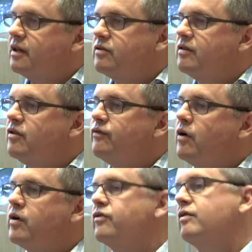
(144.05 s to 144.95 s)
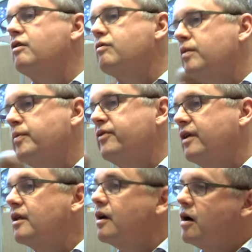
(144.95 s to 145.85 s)
Let's let's focus on the three
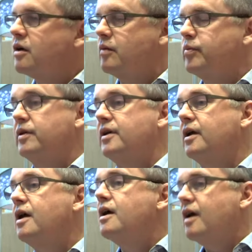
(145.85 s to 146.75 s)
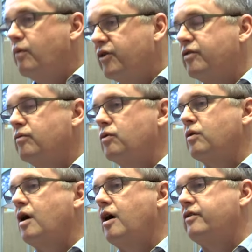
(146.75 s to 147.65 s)
percent that aren't completing and what's the root
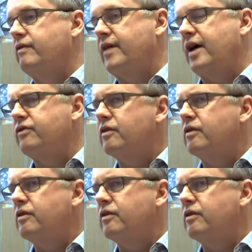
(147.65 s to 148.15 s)
cause of that.